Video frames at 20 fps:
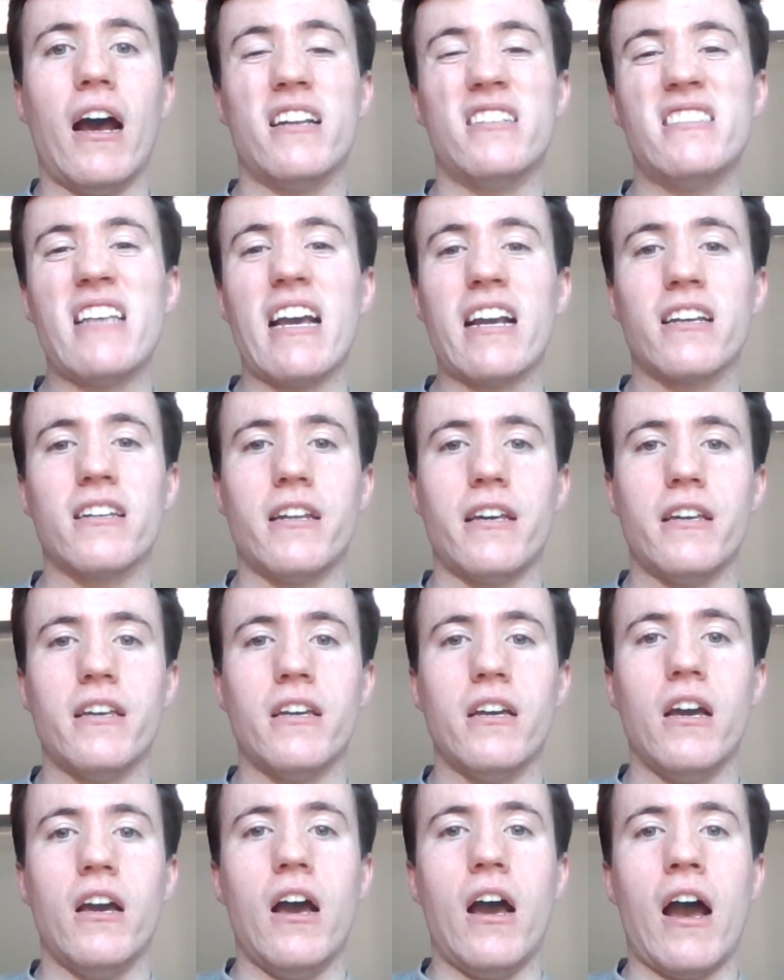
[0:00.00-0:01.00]
And
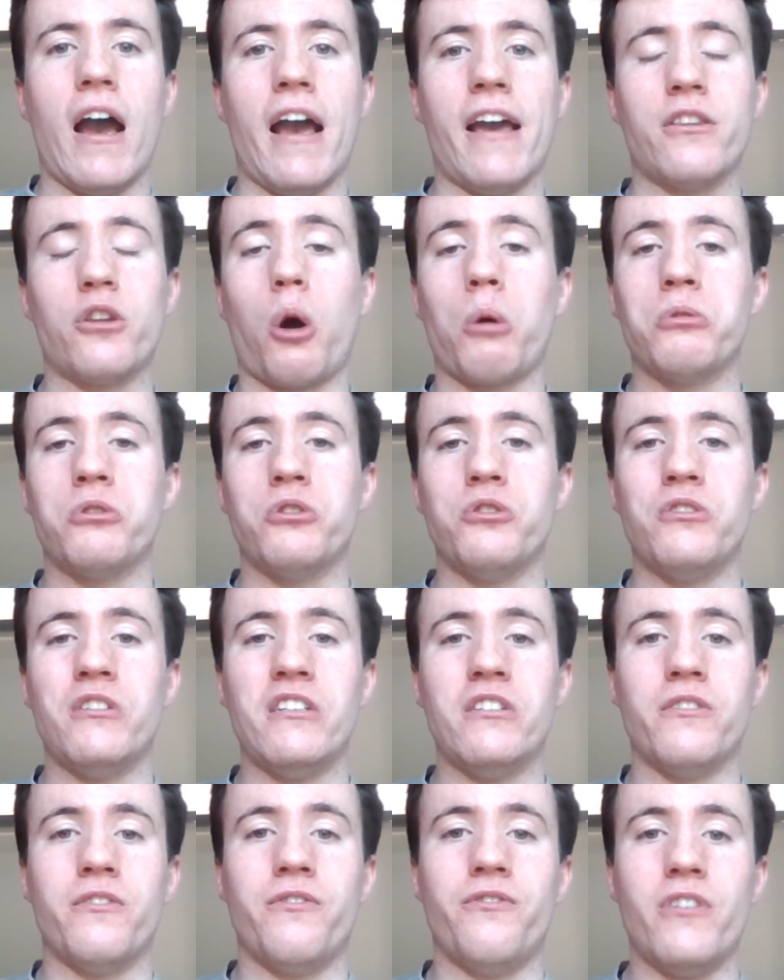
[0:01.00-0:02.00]
secondly, I had the
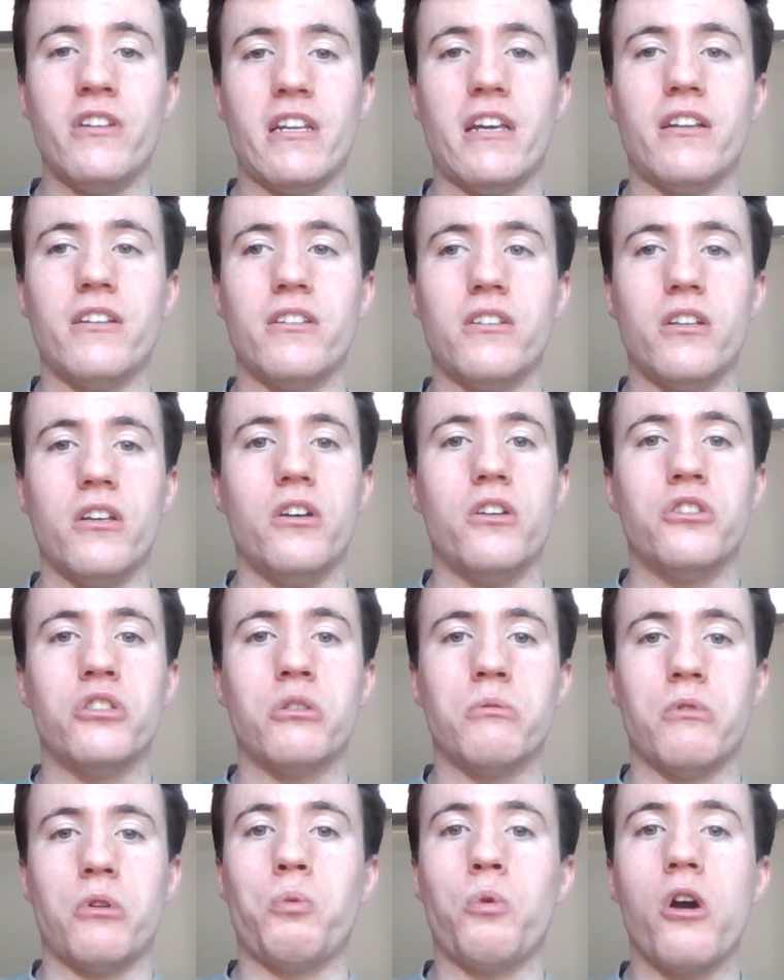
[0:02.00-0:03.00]
opportunity to visit
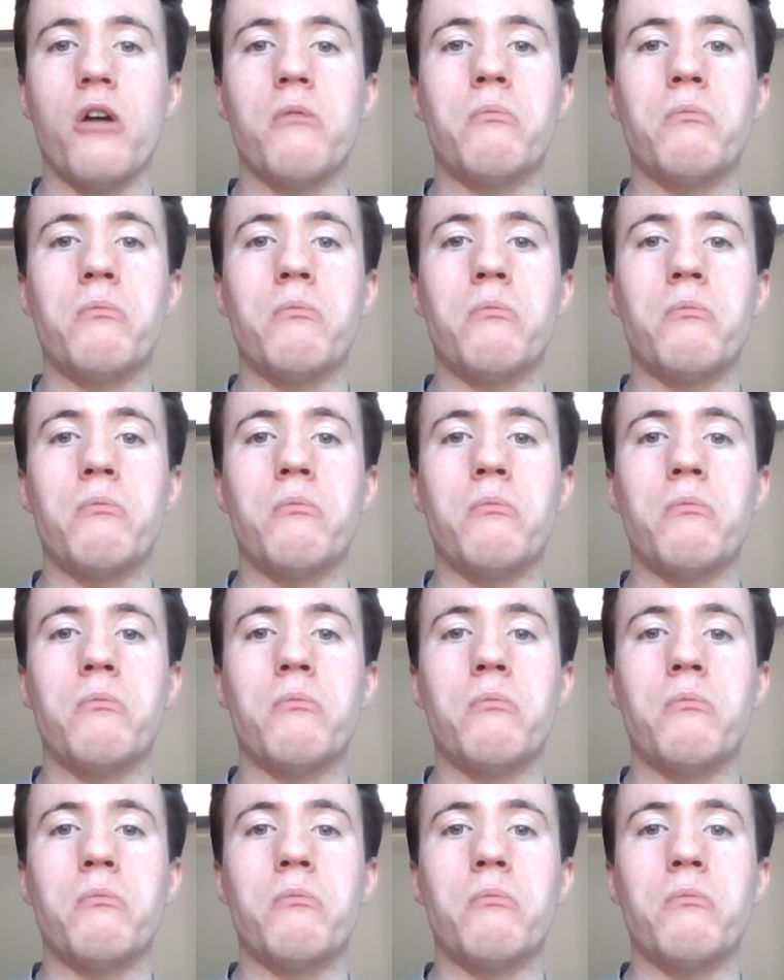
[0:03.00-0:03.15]
some of the